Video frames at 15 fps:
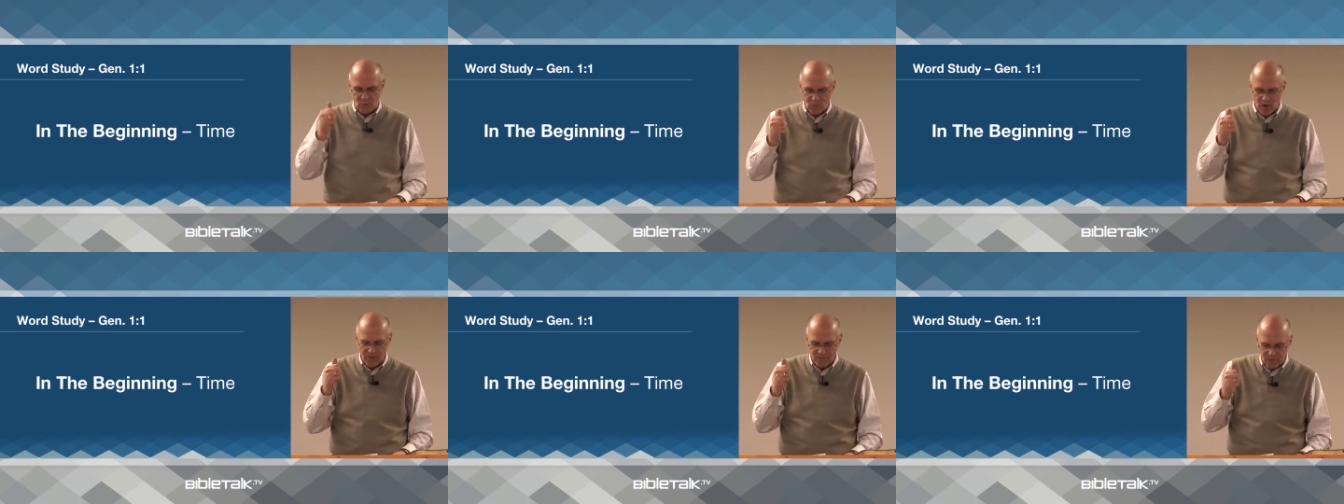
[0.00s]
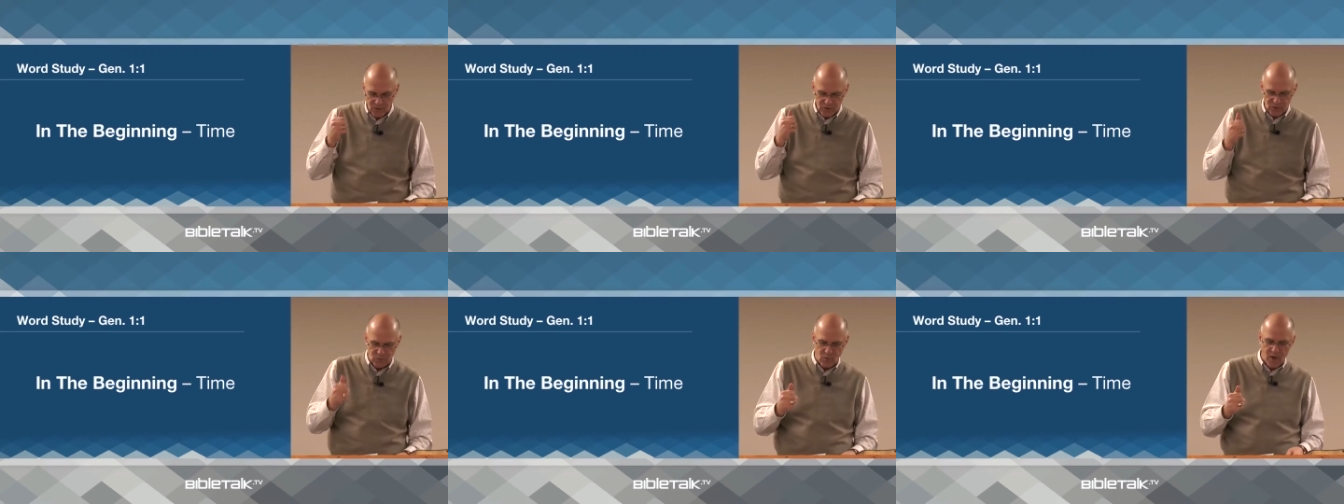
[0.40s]
1,
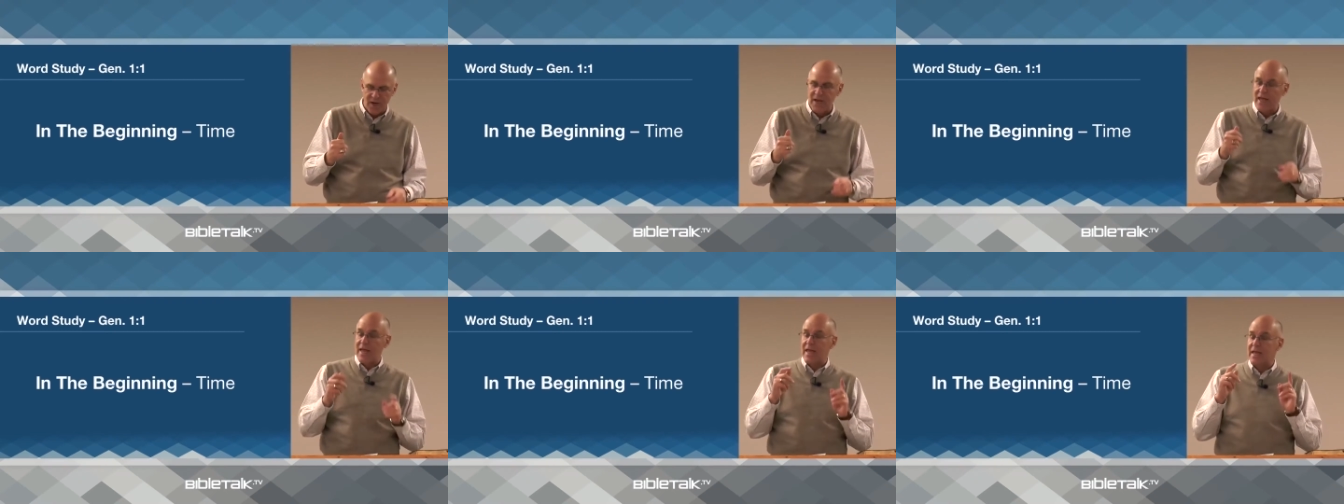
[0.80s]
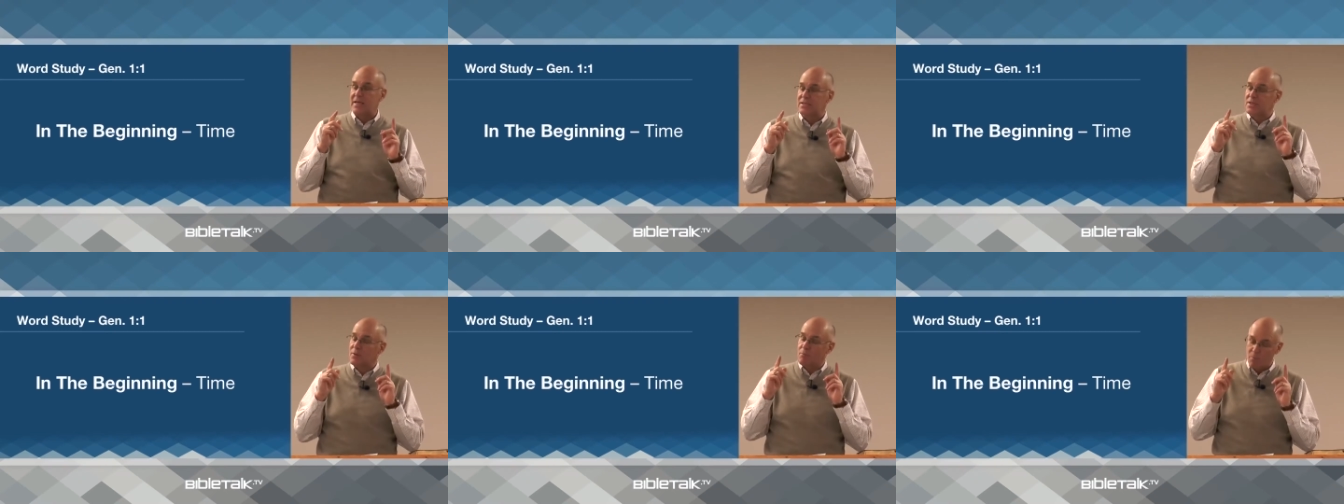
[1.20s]
verse 1
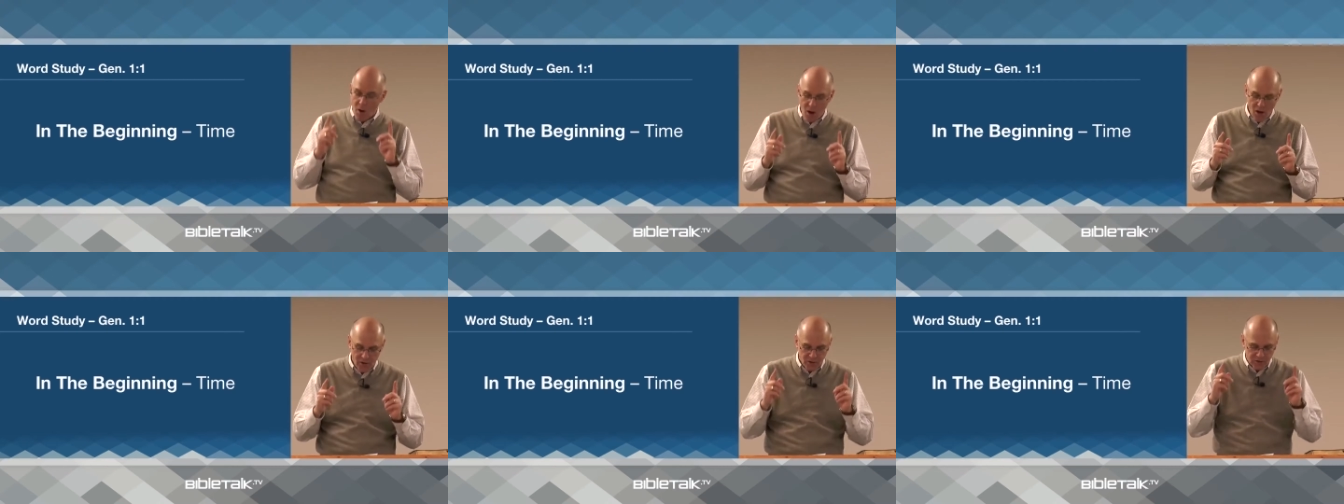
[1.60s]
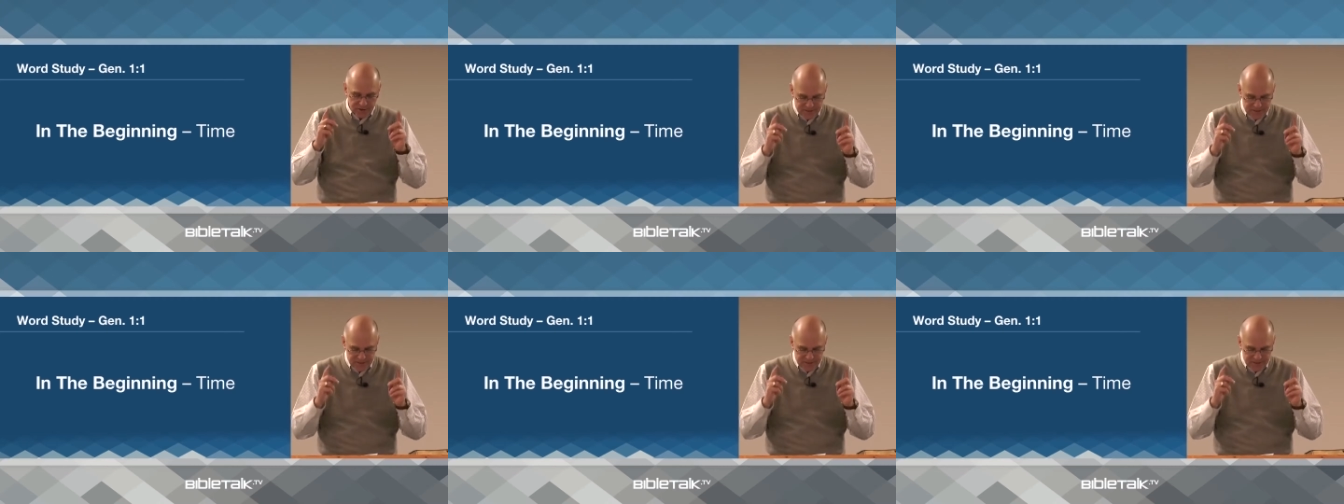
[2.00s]
into modern